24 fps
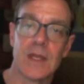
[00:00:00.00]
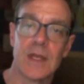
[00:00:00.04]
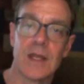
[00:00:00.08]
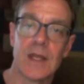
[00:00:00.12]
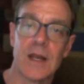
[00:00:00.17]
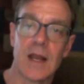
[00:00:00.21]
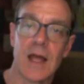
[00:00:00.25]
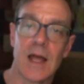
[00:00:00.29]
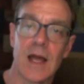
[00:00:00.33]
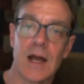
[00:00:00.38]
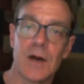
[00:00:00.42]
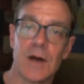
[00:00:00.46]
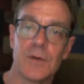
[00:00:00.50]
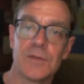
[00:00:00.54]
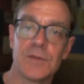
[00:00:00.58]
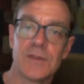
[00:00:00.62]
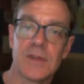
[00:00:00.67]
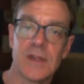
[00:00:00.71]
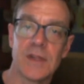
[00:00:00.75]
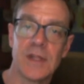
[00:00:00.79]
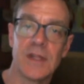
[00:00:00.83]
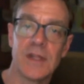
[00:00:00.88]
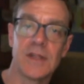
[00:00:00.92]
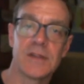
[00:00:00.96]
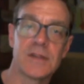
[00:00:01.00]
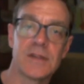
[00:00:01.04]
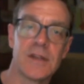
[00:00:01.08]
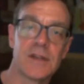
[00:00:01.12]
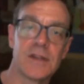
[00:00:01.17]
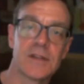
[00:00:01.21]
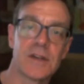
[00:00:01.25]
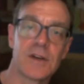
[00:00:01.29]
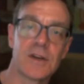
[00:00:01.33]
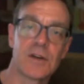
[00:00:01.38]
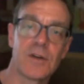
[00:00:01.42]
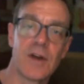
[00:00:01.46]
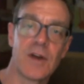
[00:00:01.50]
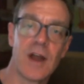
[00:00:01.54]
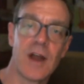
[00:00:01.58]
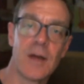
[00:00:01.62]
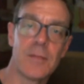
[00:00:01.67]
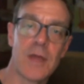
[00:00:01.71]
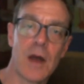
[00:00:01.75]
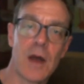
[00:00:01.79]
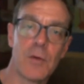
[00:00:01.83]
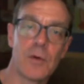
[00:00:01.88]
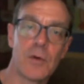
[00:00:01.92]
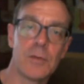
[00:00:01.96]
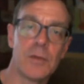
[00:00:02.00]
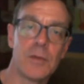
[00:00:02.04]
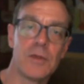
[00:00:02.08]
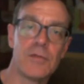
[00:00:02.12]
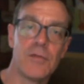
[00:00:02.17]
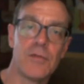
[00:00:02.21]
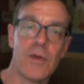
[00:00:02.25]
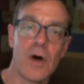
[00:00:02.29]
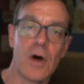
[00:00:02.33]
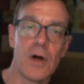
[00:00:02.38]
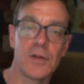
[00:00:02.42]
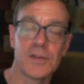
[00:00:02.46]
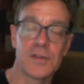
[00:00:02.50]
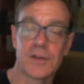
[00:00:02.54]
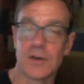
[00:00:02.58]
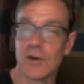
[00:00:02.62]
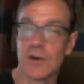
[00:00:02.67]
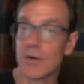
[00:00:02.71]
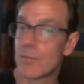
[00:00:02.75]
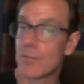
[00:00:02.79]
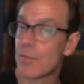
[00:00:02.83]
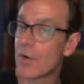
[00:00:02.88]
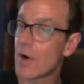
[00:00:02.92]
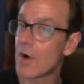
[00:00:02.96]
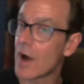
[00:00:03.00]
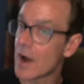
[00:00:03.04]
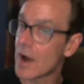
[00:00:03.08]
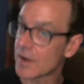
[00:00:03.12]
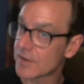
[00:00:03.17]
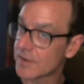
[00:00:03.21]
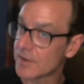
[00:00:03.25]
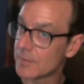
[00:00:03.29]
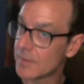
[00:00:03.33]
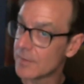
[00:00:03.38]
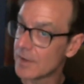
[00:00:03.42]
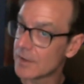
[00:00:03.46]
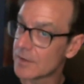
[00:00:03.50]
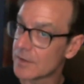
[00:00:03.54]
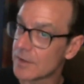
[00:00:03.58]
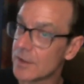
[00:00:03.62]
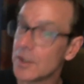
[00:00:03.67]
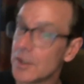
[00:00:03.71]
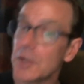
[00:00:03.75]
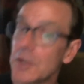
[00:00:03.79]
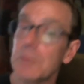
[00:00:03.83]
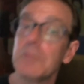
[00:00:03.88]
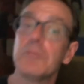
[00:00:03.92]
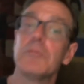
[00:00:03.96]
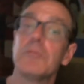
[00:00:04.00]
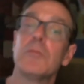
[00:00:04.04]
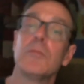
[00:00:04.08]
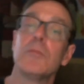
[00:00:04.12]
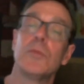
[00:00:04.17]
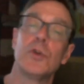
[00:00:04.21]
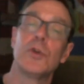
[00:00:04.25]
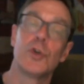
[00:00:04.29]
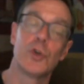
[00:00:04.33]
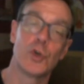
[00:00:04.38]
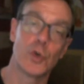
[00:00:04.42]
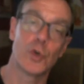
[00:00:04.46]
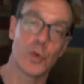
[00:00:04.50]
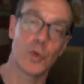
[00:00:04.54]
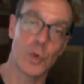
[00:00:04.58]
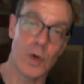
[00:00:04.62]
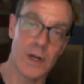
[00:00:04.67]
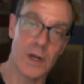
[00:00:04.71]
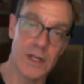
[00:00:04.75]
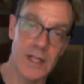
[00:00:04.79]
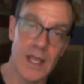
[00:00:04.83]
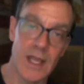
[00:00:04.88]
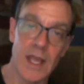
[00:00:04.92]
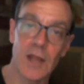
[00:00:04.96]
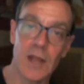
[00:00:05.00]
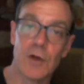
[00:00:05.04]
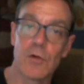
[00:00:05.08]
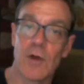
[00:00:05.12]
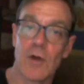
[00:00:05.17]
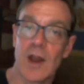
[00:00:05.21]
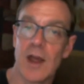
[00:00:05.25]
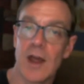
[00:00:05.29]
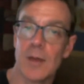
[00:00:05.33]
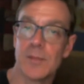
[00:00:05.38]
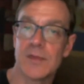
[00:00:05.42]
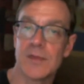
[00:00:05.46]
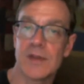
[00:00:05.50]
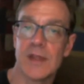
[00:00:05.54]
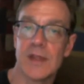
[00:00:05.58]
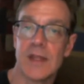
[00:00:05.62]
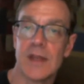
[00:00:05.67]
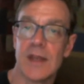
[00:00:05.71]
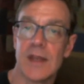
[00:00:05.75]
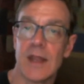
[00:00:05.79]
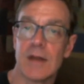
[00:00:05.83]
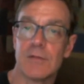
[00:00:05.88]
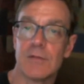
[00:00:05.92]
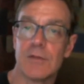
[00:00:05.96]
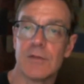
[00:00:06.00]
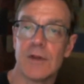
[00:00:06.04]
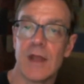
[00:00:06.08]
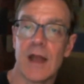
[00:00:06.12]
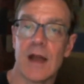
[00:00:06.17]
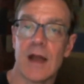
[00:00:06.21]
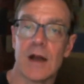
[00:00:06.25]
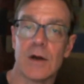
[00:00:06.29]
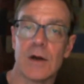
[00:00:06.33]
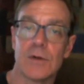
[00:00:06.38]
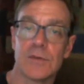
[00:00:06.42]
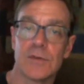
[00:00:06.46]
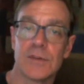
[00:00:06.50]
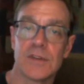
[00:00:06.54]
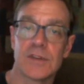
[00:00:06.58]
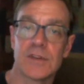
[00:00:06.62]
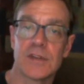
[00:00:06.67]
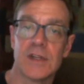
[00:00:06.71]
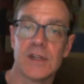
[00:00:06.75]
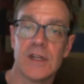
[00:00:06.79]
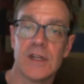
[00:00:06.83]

An ounce is less than a gram. That would be false. There are approximately 28 grams in every ounce.